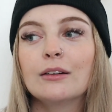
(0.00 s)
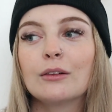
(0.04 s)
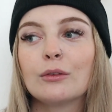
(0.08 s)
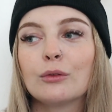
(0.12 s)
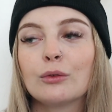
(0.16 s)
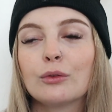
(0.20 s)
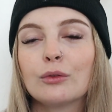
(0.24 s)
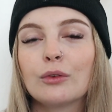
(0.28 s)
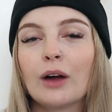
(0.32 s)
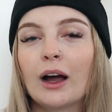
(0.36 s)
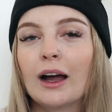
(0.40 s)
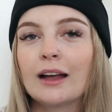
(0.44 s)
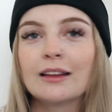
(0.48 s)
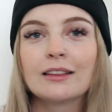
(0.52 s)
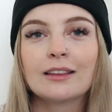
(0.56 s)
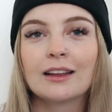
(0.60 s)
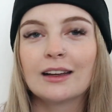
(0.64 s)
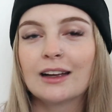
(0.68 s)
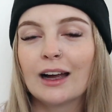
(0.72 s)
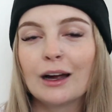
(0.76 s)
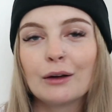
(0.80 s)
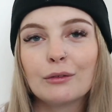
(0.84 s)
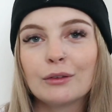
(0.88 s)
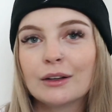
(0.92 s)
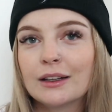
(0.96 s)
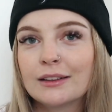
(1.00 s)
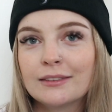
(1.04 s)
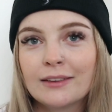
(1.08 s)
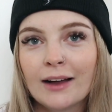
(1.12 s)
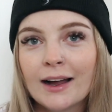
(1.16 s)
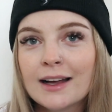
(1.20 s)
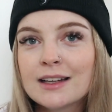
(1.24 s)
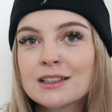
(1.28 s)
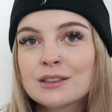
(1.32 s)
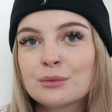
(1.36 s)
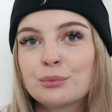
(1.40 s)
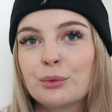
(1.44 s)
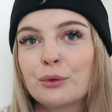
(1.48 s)
think I
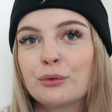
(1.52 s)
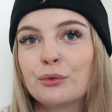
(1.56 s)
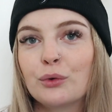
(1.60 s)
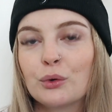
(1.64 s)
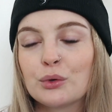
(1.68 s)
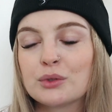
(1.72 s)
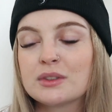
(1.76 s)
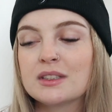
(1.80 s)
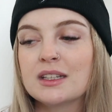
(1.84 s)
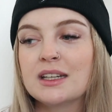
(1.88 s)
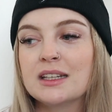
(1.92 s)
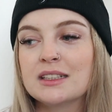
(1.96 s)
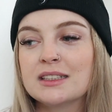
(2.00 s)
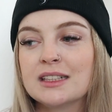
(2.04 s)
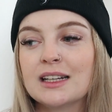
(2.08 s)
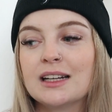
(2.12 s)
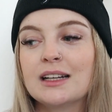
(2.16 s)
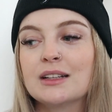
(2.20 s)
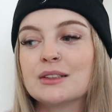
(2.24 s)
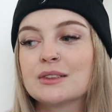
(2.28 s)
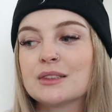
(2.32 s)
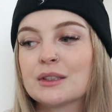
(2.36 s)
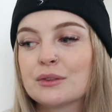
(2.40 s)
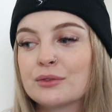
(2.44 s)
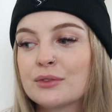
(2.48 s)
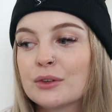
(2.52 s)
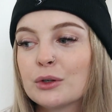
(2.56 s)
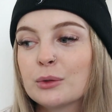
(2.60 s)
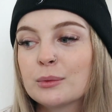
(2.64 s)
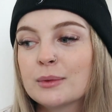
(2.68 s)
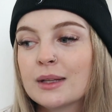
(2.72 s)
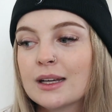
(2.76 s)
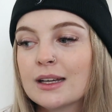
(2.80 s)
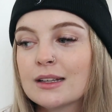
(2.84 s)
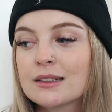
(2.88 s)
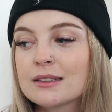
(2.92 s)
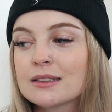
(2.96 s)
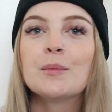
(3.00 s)
realized before sitting down to film
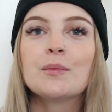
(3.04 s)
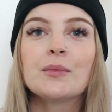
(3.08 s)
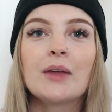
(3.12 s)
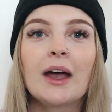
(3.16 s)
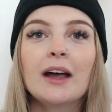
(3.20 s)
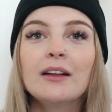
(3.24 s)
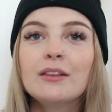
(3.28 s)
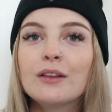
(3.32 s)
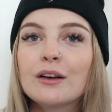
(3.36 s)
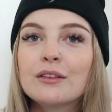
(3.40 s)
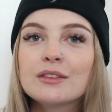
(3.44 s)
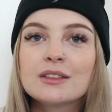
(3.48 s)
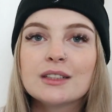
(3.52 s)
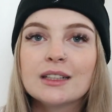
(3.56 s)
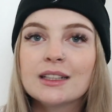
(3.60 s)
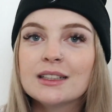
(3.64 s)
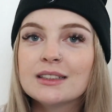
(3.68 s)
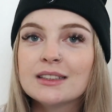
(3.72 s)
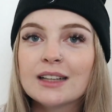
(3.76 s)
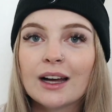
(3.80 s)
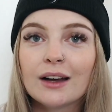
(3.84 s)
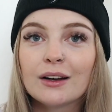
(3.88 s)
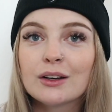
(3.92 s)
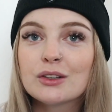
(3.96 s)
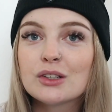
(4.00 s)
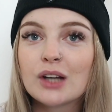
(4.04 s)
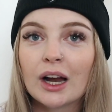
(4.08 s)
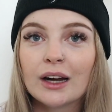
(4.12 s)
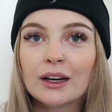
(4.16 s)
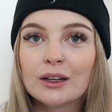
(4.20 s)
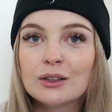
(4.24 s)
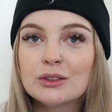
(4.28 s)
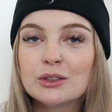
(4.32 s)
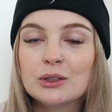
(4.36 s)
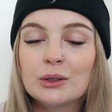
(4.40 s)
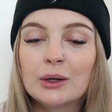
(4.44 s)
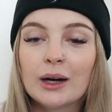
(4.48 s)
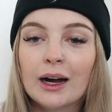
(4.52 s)
this. I love sitting down and
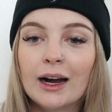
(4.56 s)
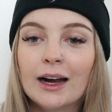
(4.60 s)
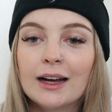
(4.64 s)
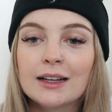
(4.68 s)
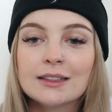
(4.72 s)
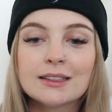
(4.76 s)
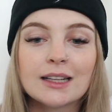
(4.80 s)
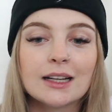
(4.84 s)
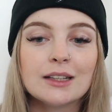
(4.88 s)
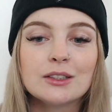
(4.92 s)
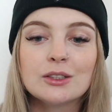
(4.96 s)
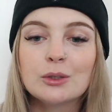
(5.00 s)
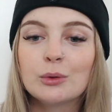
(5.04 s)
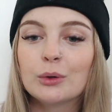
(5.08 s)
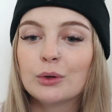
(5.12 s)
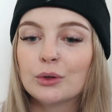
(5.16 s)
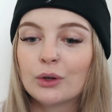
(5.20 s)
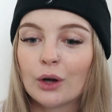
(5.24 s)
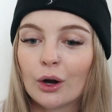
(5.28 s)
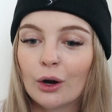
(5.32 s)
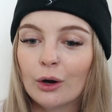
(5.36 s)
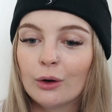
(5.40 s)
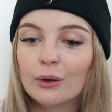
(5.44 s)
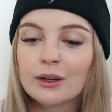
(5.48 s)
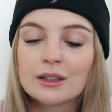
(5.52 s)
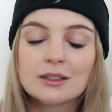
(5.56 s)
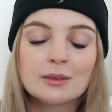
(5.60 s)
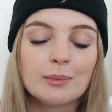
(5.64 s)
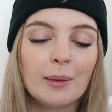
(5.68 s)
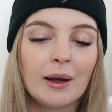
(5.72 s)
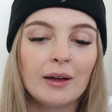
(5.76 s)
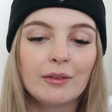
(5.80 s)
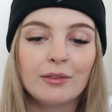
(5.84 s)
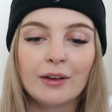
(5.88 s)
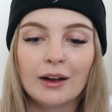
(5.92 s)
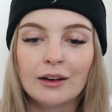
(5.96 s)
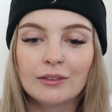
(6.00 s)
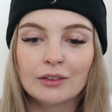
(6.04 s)
chatting to you guys. As you all know, it's
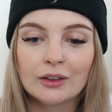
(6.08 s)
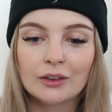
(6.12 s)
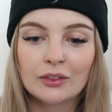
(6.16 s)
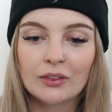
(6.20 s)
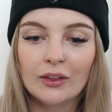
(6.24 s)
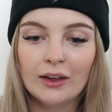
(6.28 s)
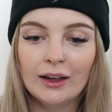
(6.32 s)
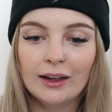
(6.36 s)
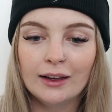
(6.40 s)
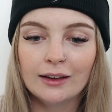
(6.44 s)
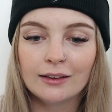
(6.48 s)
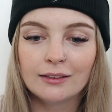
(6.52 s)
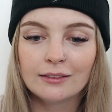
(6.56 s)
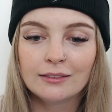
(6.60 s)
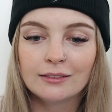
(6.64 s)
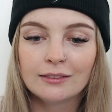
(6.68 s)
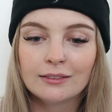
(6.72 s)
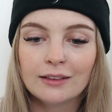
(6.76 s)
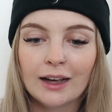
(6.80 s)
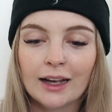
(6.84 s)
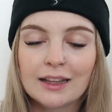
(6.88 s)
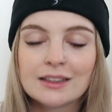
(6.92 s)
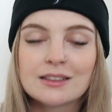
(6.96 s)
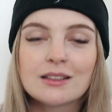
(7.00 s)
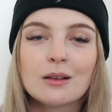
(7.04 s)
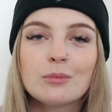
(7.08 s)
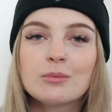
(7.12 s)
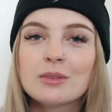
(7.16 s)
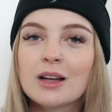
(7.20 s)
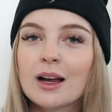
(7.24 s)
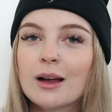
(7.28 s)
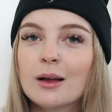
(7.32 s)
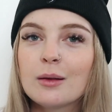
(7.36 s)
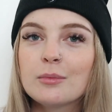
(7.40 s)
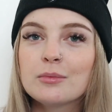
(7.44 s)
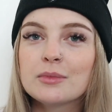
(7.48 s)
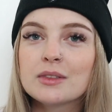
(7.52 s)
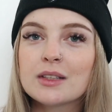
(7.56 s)
my favorite thing. And
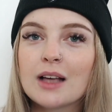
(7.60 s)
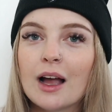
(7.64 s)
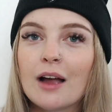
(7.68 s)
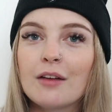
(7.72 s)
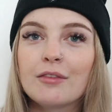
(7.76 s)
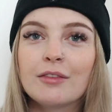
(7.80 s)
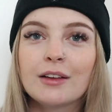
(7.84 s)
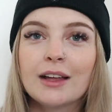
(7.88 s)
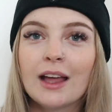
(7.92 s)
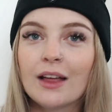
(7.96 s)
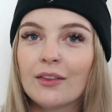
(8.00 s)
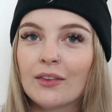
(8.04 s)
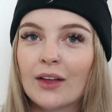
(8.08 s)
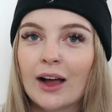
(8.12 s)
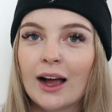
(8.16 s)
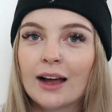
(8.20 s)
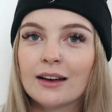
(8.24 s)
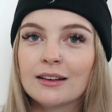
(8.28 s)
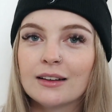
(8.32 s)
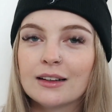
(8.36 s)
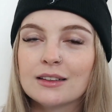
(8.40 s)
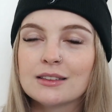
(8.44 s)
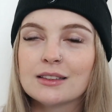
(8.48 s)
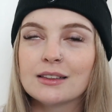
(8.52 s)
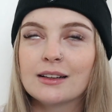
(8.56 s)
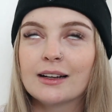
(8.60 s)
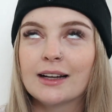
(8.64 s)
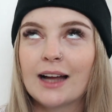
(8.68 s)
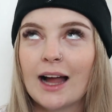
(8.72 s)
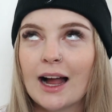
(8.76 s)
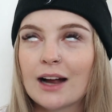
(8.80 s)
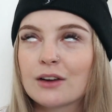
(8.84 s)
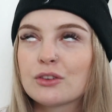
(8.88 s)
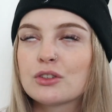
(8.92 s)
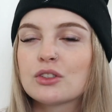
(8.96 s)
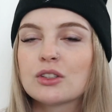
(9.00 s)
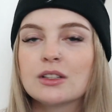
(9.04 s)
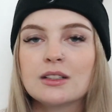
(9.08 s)
sometimes I forget that until I
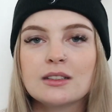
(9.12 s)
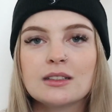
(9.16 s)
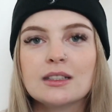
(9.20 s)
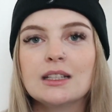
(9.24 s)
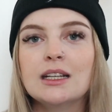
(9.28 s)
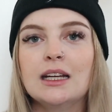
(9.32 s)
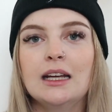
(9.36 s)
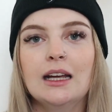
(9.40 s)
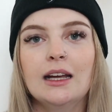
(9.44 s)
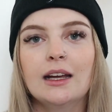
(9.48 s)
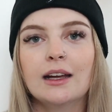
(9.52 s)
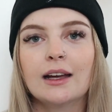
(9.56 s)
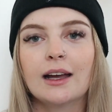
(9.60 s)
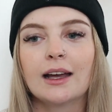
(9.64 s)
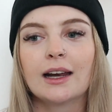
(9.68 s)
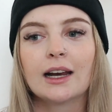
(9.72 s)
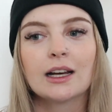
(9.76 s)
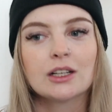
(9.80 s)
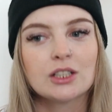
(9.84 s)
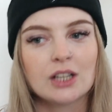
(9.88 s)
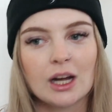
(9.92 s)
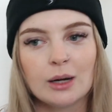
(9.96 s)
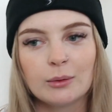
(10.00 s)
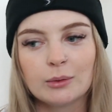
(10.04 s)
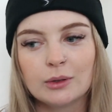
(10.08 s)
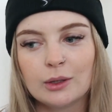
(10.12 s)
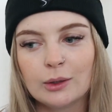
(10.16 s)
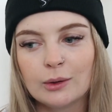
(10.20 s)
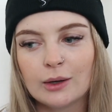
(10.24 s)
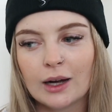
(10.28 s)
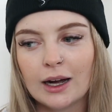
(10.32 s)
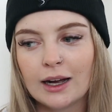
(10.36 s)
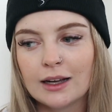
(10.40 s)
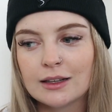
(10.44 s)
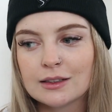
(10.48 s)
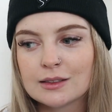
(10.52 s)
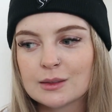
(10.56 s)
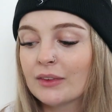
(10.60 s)
actually sit here and I chat with you
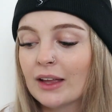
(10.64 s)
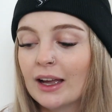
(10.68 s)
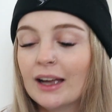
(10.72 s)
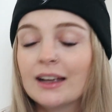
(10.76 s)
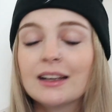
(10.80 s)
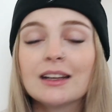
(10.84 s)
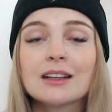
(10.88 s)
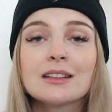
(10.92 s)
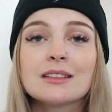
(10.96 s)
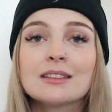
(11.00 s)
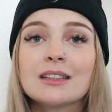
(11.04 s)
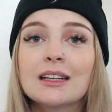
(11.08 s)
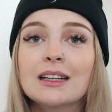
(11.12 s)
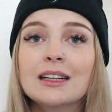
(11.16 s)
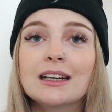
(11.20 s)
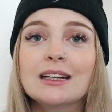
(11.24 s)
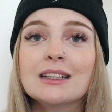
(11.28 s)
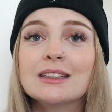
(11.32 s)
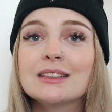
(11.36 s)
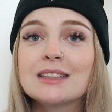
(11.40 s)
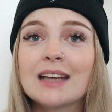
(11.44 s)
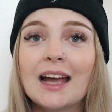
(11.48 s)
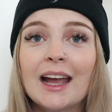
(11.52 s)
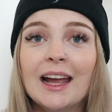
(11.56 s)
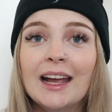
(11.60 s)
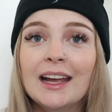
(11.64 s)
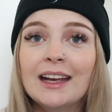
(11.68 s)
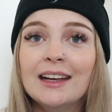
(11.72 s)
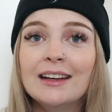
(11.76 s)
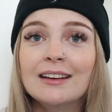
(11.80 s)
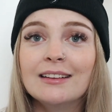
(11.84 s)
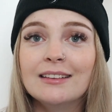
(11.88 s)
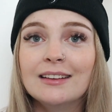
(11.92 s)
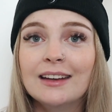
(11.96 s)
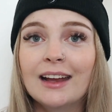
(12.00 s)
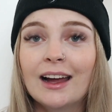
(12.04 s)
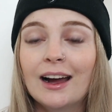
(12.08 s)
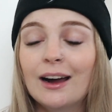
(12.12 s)
guys. I guess that is
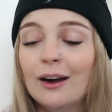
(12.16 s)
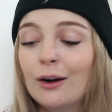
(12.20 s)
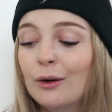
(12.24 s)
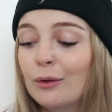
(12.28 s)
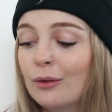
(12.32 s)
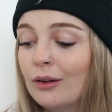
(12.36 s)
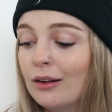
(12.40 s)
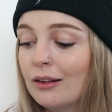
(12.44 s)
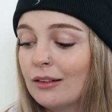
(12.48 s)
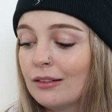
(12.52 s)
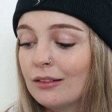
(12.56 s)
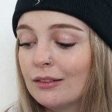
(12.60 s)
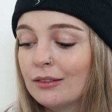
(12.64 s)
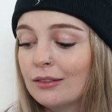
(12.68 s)
a now